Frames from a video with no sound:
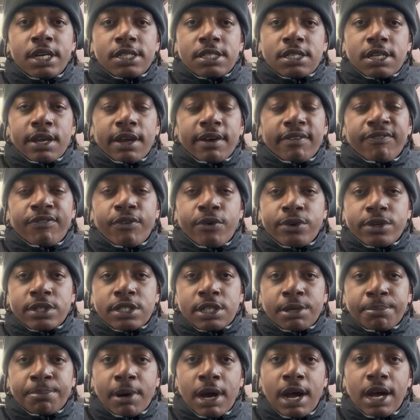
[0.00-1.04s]
to enforce
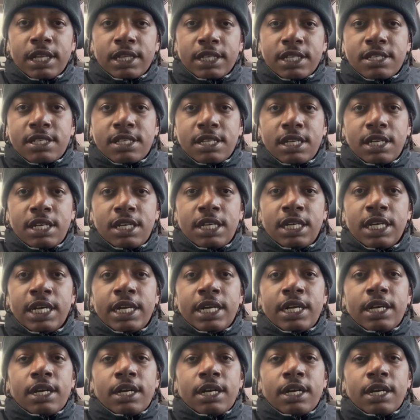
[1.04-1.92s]
the policy,